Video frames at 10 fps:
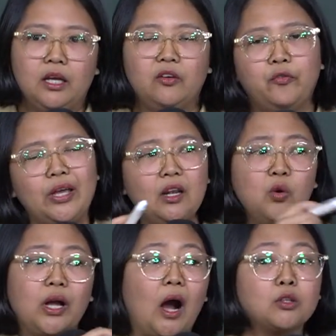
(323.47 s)
If we
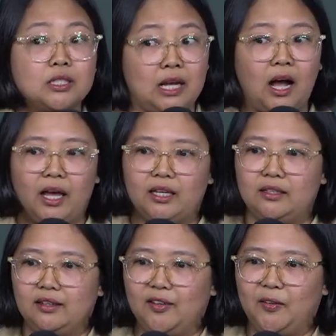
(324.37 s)
look
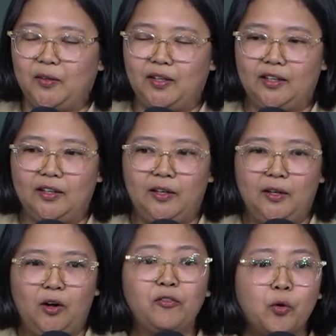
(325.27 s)
outside,
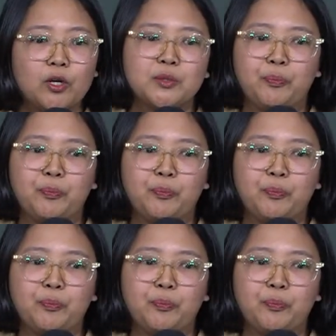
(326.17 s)
of course,